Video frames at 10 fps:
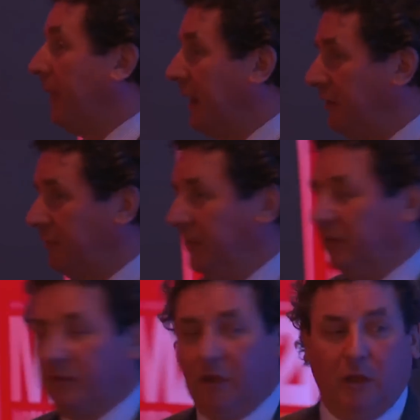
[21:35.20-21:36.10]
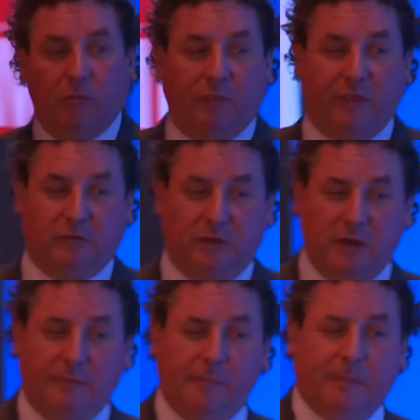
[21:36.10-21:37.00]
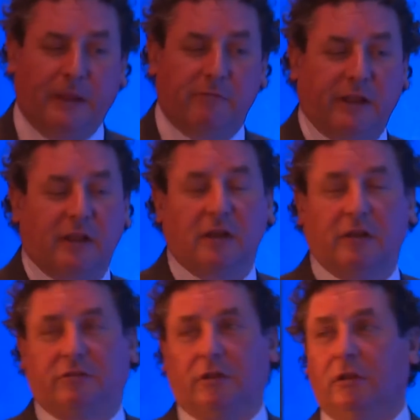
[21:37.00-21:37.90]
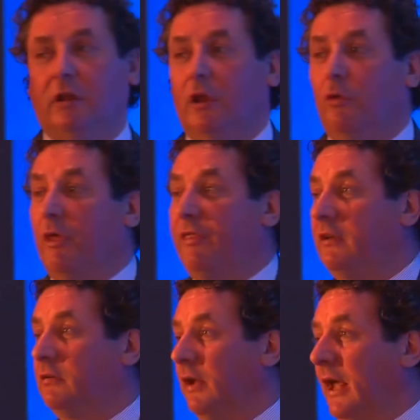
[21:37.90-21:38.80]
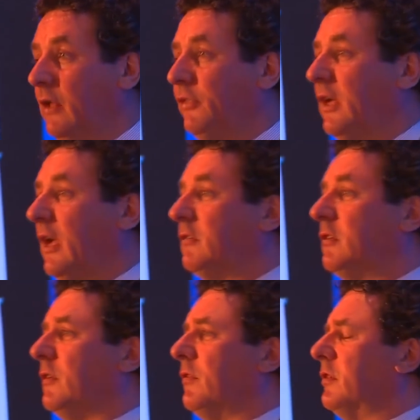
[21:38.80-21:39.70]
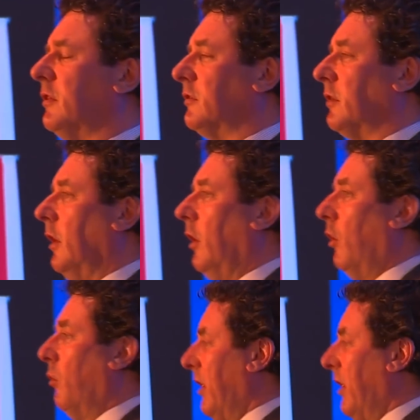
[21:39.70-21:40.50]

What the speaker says: management, whether they're doing number plate recognition, whether they're doing healthcare services, or